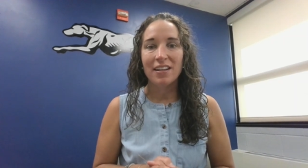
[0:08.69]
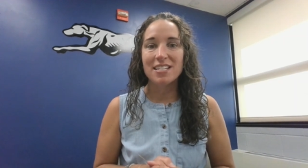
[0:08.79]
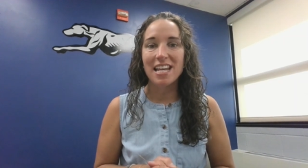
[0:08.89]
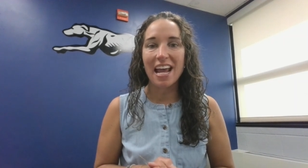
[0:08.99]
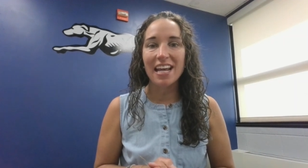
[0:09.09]

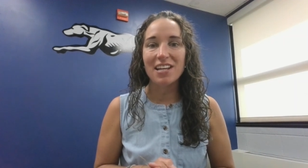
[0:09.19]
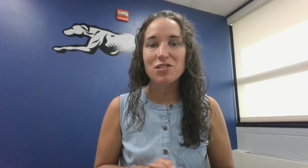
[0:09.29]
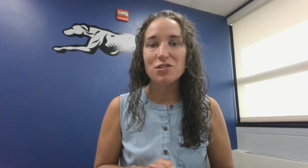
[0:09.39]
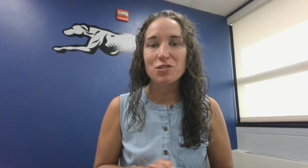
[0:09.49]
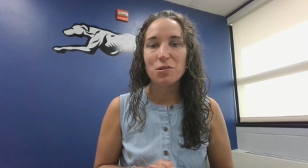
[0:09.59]
Today
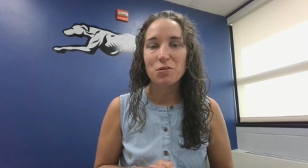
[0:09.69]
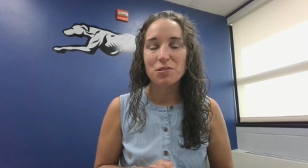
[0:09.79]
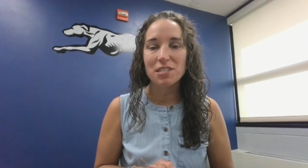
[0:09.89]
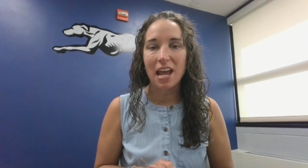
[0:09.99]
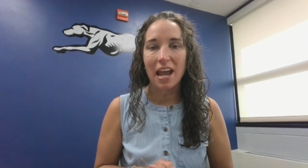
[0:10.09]
is
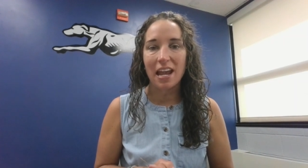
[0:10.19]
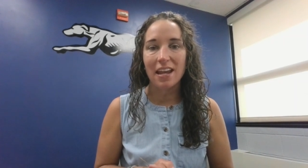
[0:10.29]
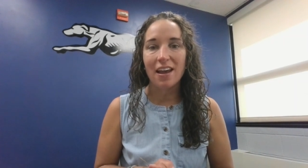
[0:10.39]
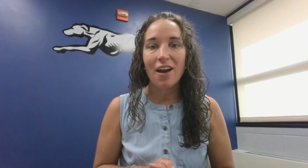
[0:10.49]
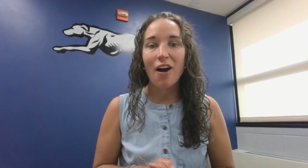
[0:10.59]

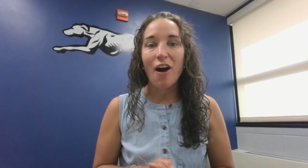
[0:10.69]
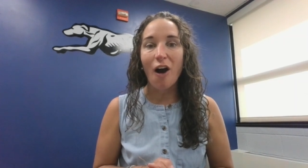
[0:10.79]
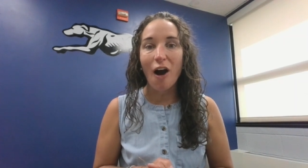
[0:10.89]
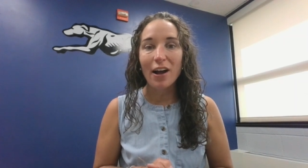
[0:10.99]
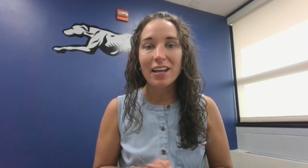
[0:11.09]
Tuesday,
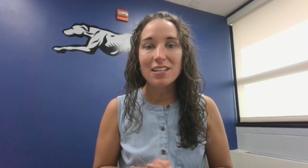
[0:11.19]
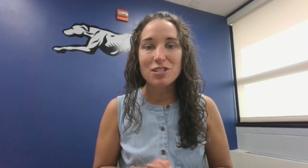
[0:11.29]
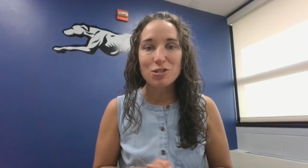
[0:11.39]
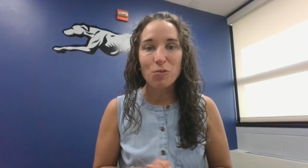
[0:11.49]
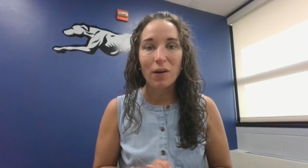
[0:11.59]

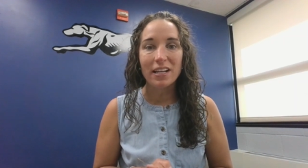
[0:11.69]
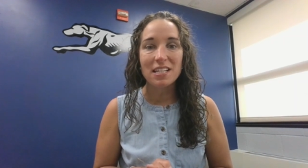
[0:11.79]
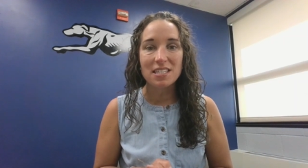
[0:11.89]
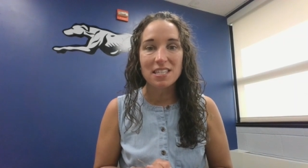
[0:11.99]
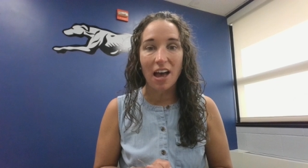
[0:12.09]
August
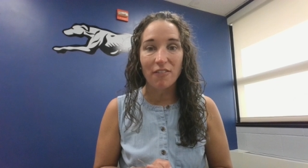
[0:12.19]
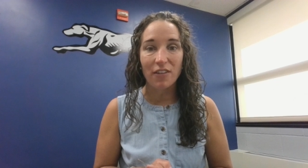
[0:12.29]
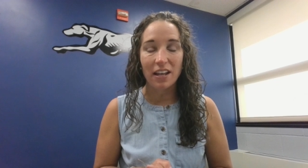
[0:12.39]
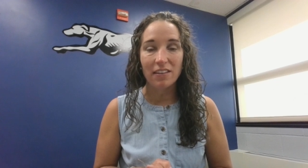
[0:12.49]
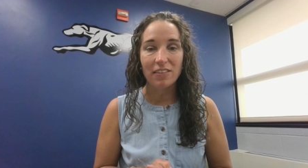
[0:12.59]

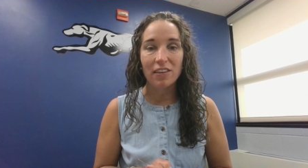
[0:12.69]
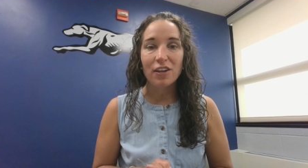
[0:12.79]
27,